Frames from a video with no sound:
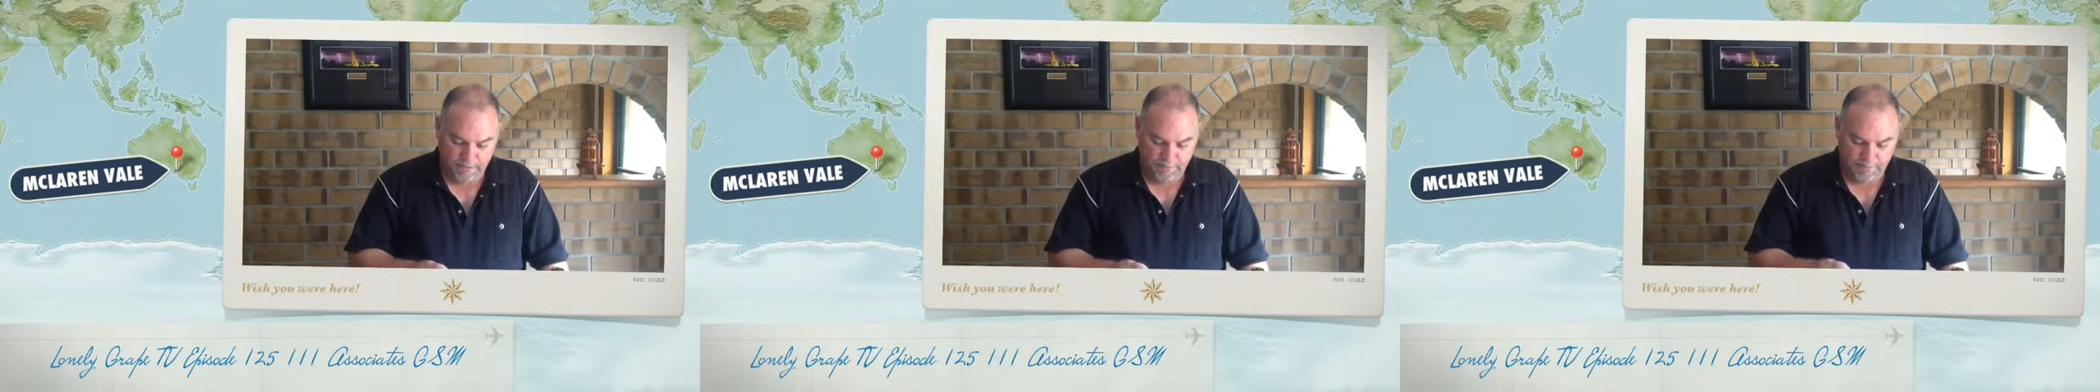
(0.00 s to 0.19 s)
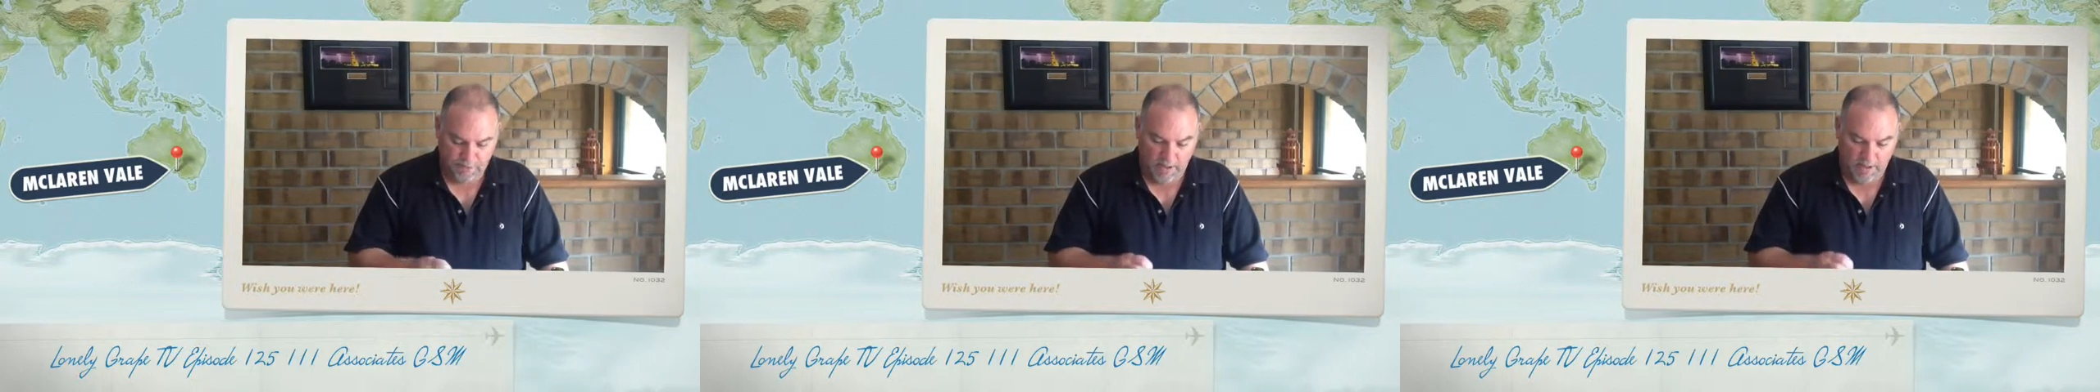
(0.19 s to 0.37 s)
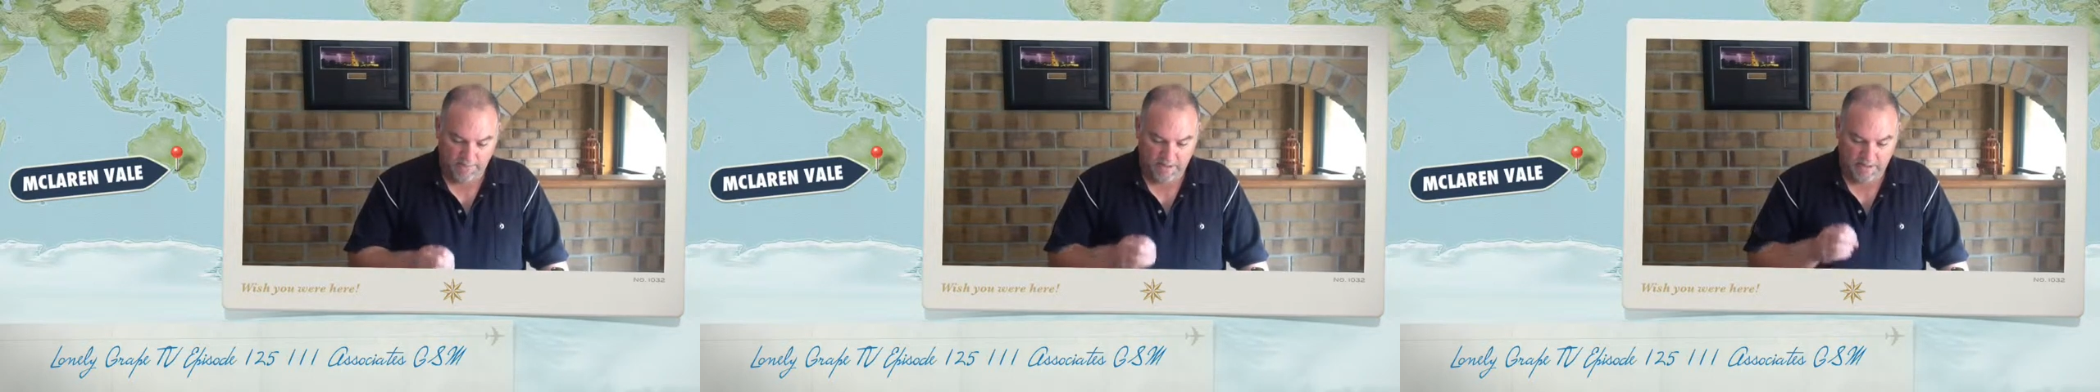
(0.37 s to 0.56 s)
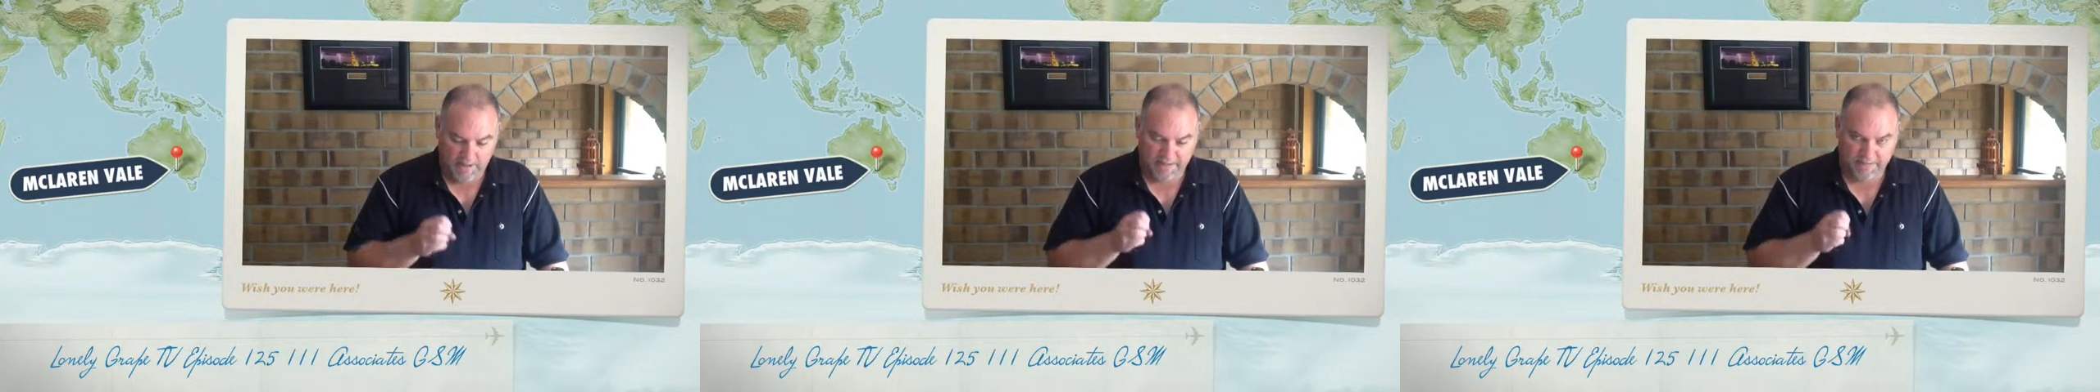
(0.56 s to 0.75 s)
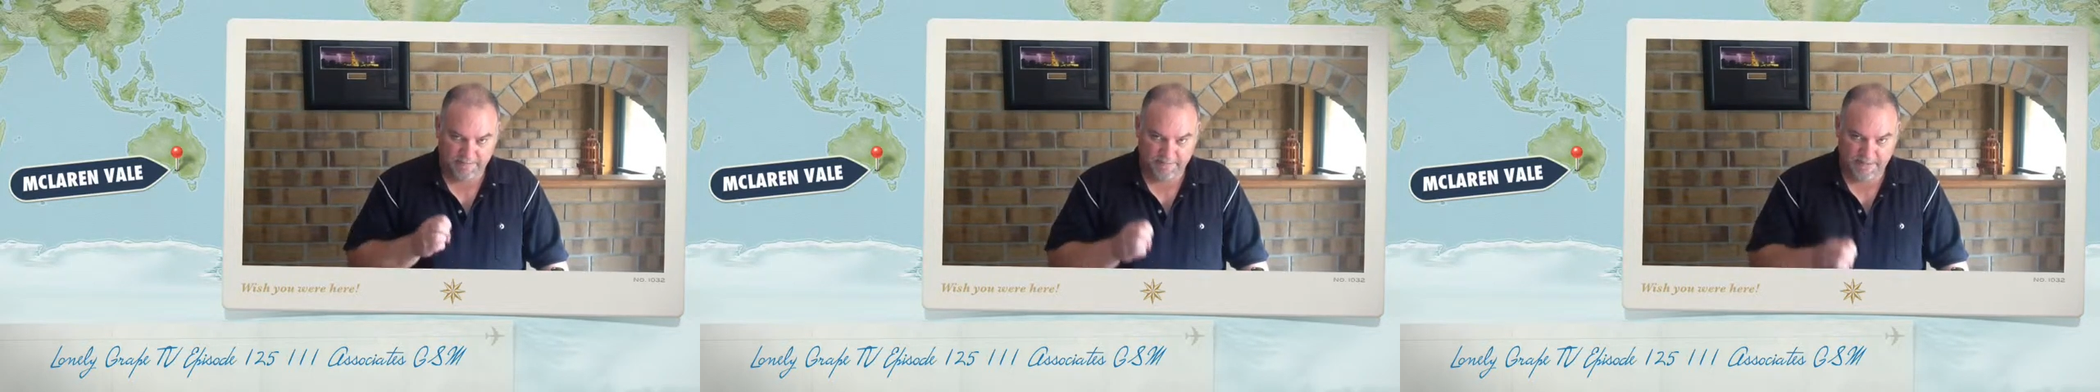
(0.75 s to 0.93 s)
I am getting
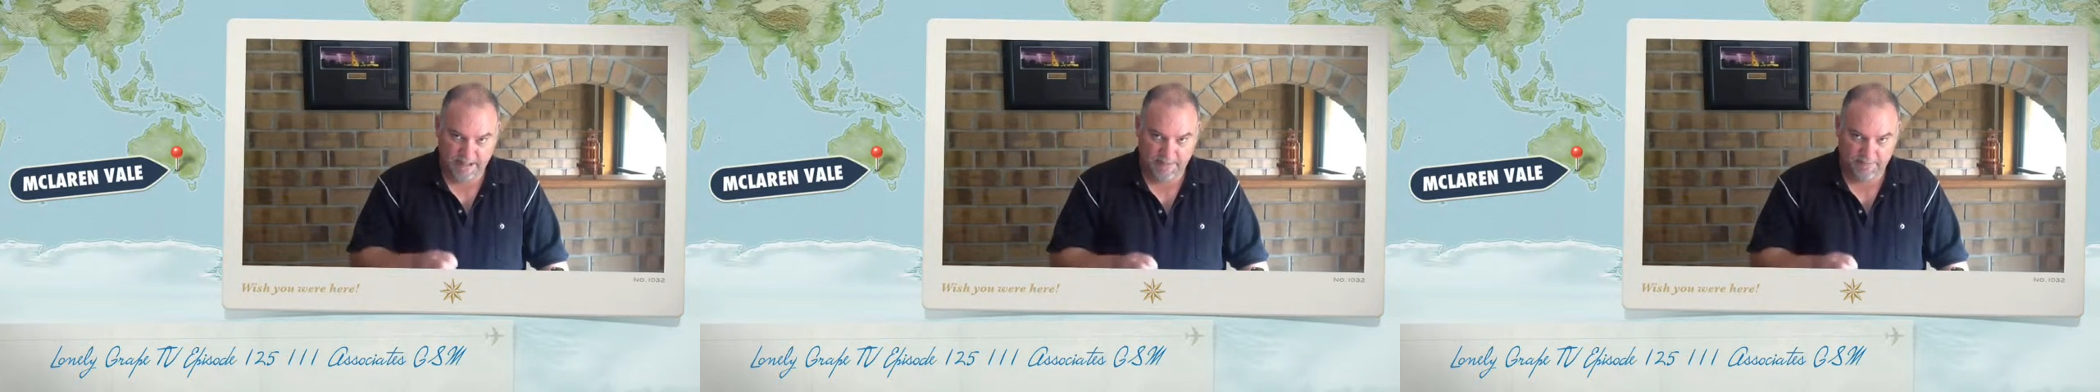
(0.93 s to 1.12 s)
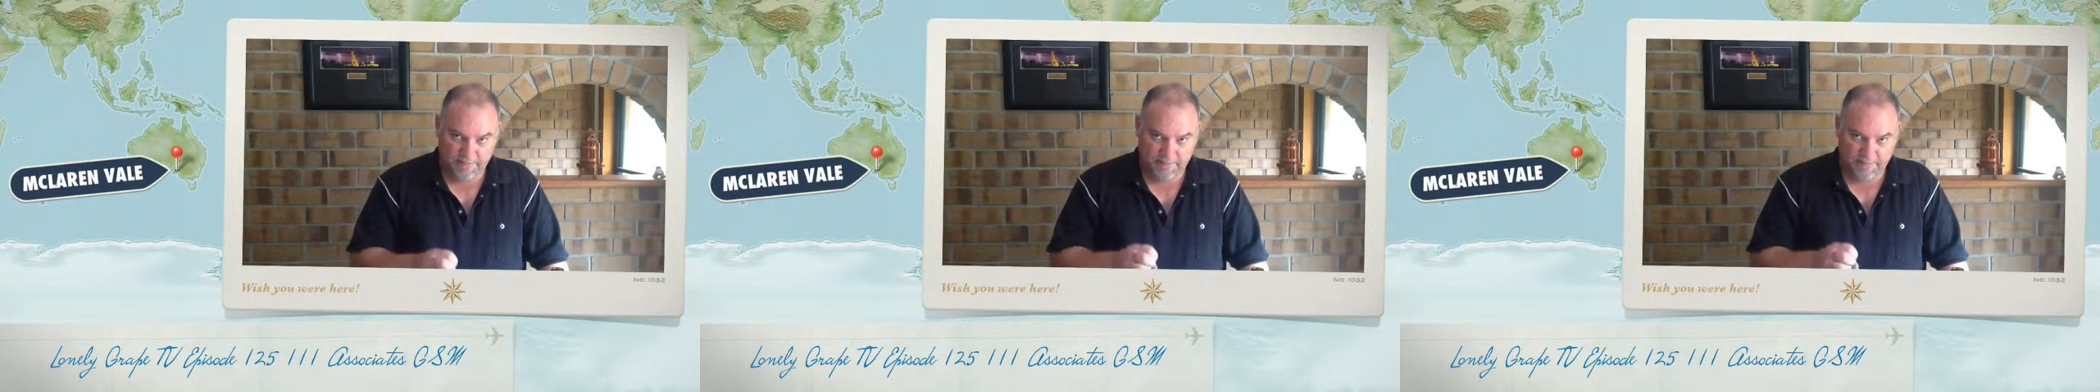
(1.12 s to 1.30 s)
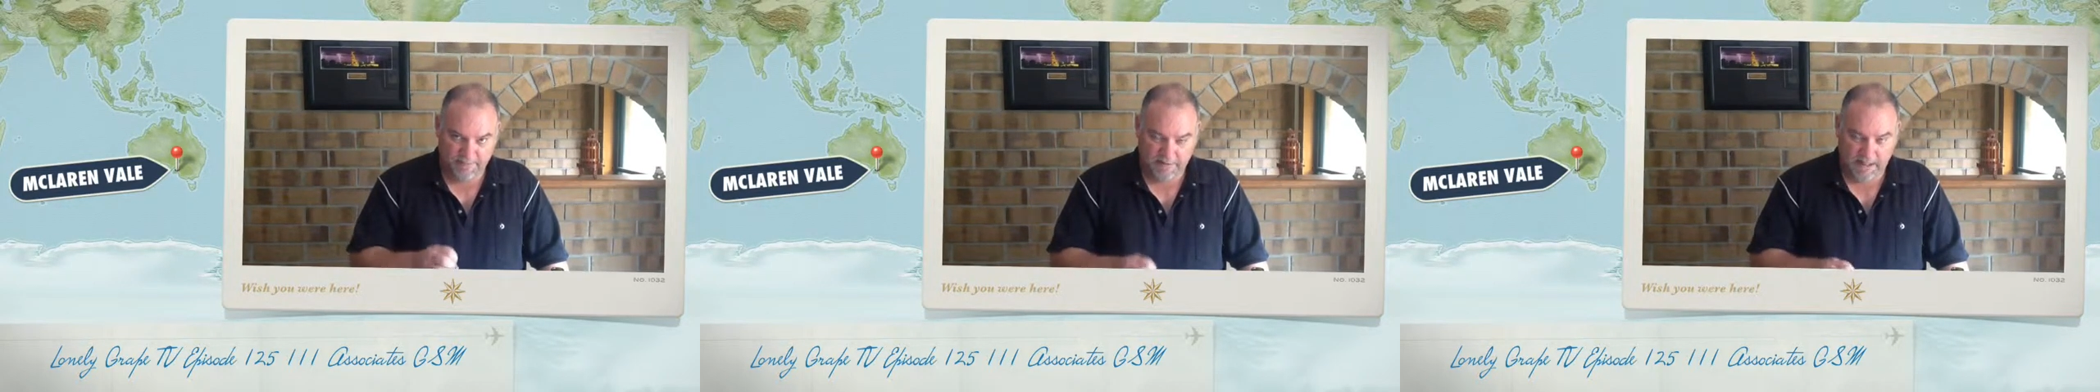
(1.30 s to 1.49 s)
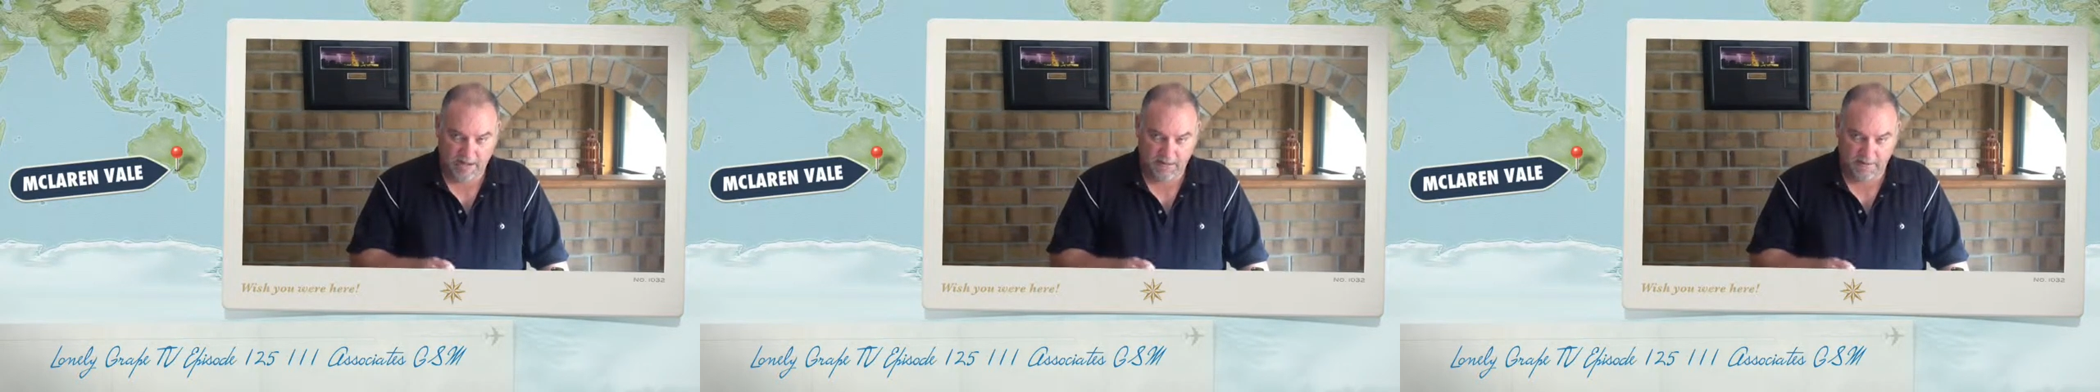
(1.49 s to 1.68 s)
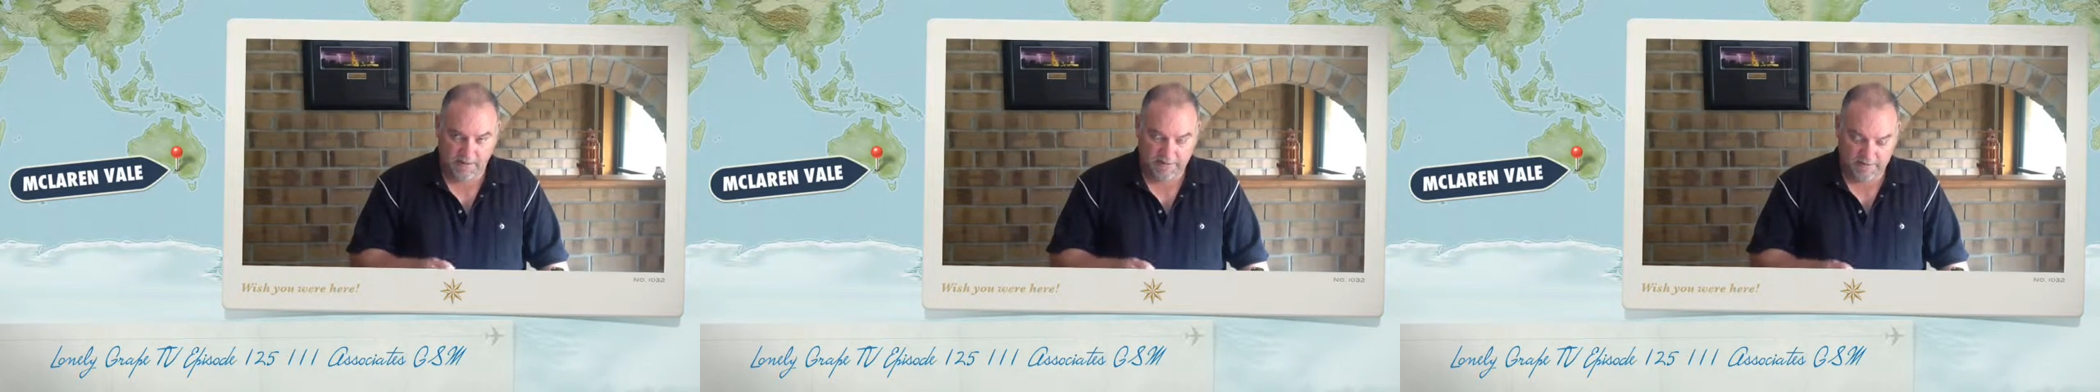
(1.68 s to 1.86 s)
some depth and
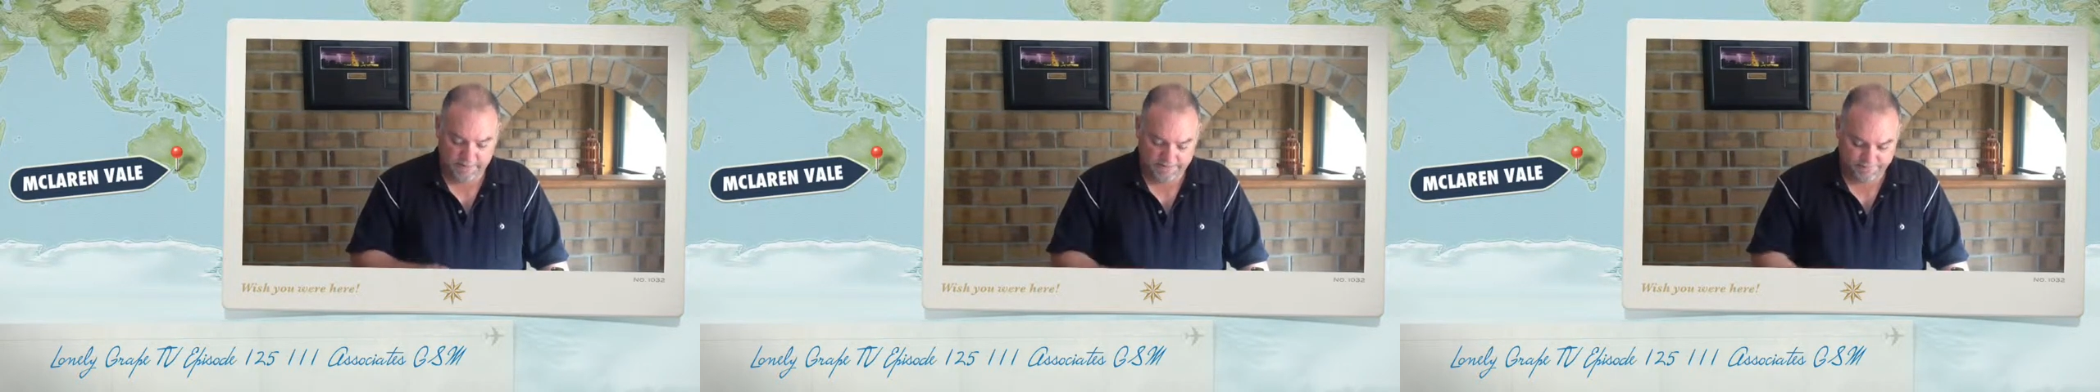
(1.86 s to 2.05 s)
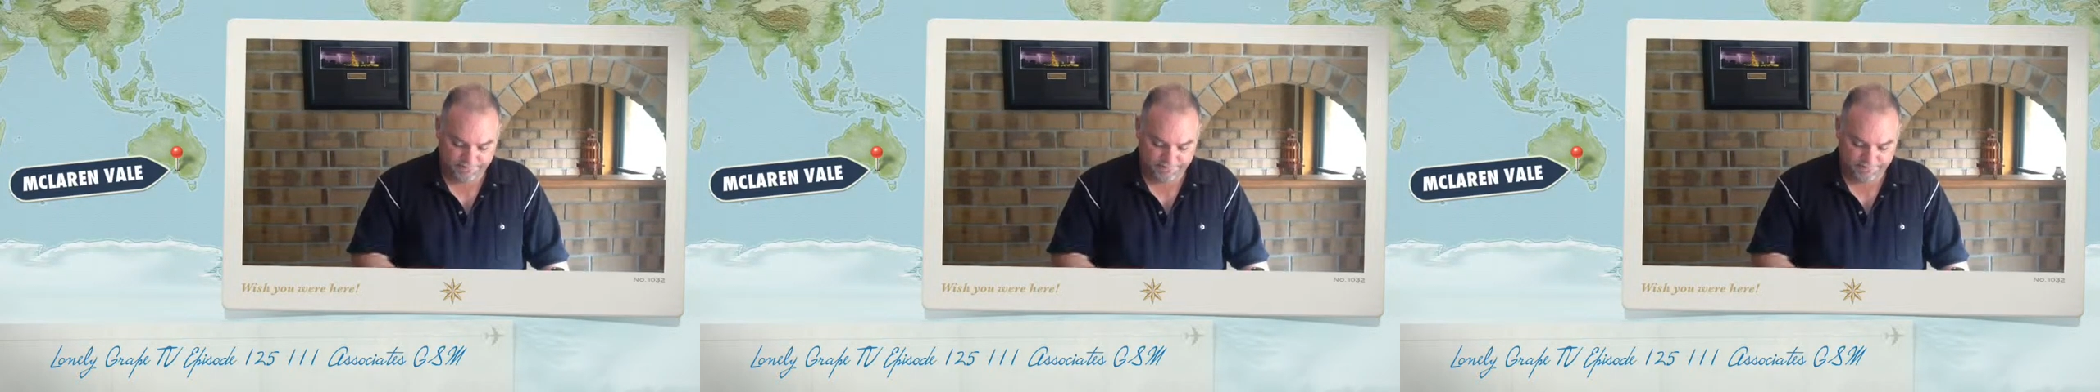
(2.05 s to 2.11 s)
character.